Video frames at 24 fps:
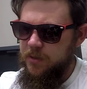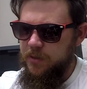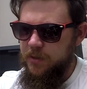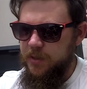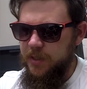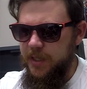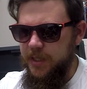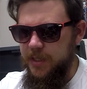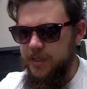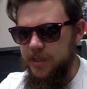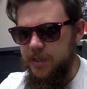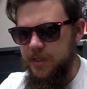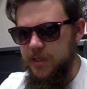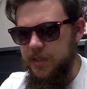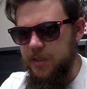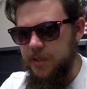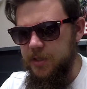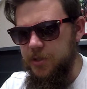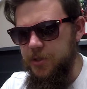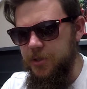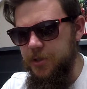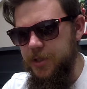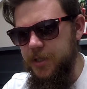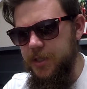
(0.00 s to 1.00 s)
landed in
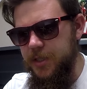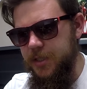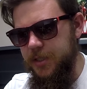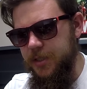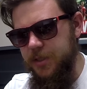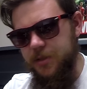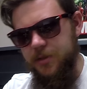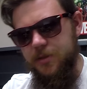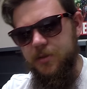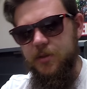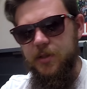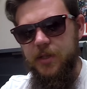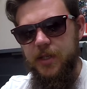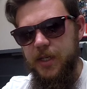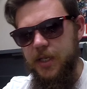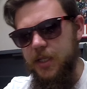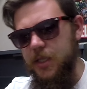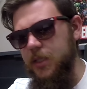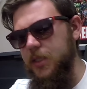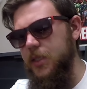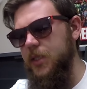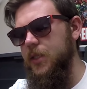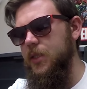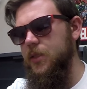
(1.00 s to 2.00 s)
a tree and
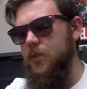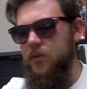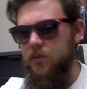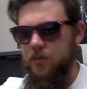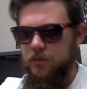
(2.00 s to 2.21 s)
had like